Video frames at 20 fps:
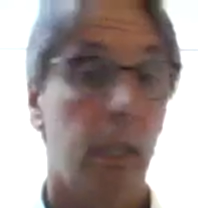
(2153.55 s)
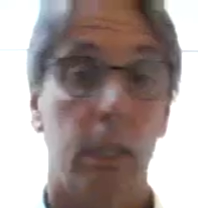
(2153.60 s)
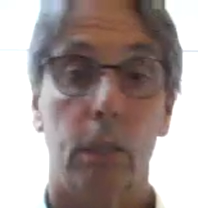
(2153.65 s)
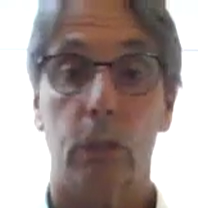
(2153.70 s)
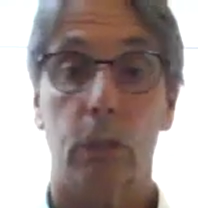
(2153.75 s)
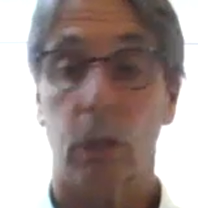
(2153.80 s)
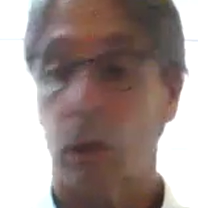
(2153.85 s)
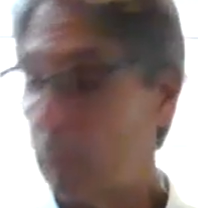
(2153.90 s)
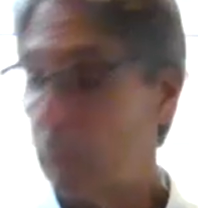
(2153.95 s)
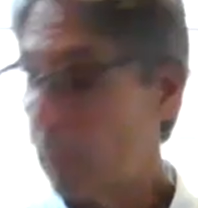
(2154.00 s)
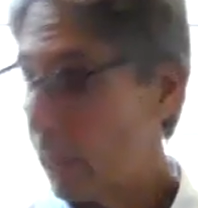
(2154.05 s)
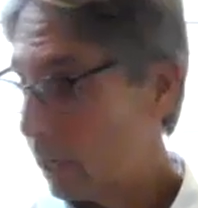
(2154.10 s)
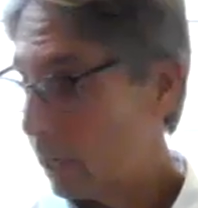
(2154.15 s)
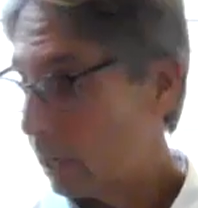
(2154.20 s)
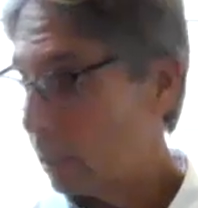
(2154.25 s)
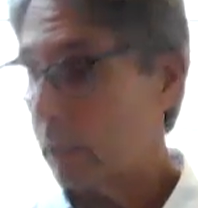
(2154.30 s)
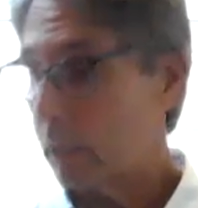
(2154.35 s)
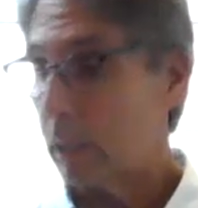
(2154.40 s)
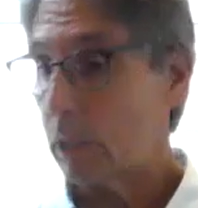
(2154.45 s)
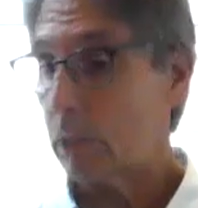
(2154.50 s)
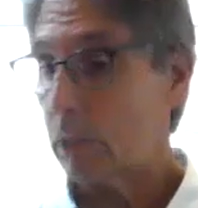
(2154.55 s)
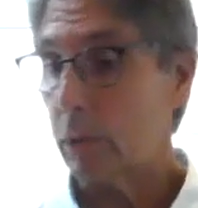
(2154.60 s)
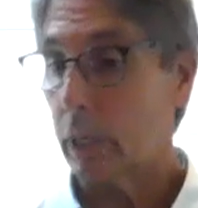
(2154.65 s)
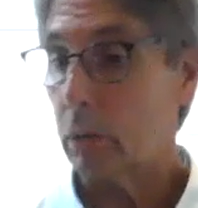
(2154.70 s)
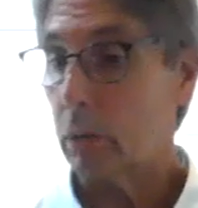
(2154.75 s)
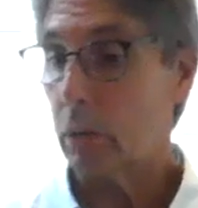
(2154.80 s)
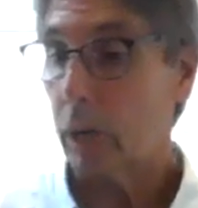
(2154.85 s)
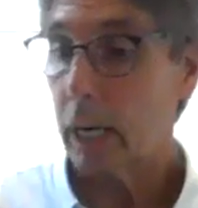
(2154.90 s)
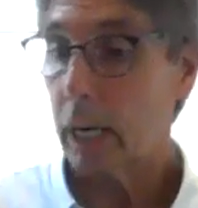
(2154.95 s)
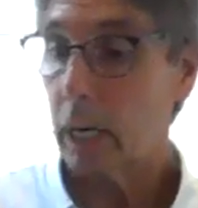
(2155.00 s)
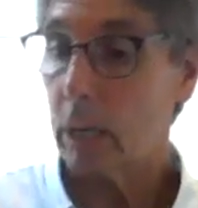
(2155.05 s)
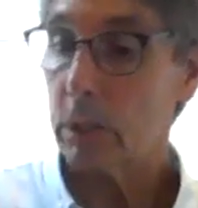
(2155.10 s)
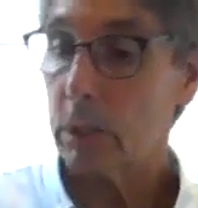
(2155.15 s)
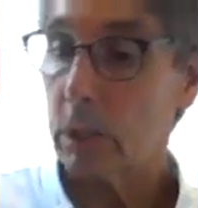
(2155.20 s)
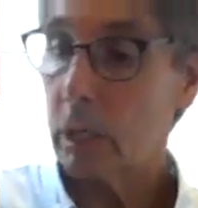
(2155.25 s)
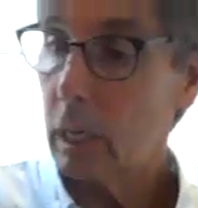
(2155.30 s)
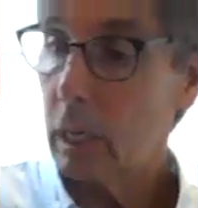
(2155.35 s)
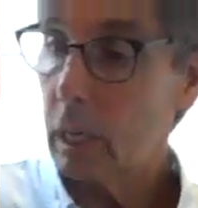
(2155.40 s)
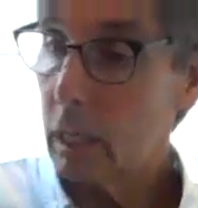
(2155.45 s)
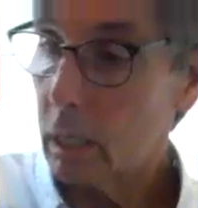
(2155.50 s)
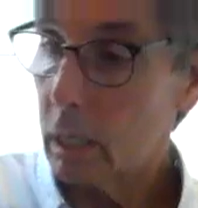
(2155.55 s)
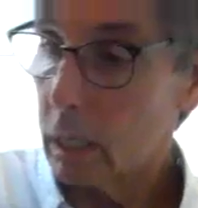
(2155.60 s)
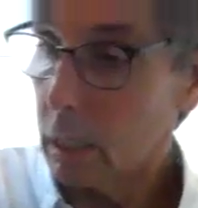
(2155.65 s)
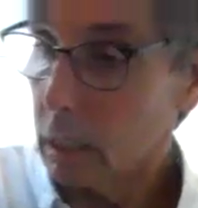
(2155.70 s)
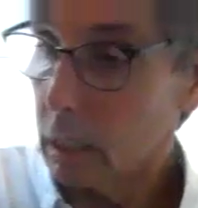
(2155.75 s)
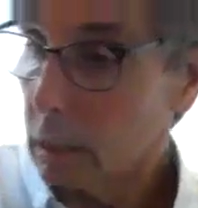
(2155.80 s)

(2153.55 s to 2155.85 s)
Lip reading: So this requires a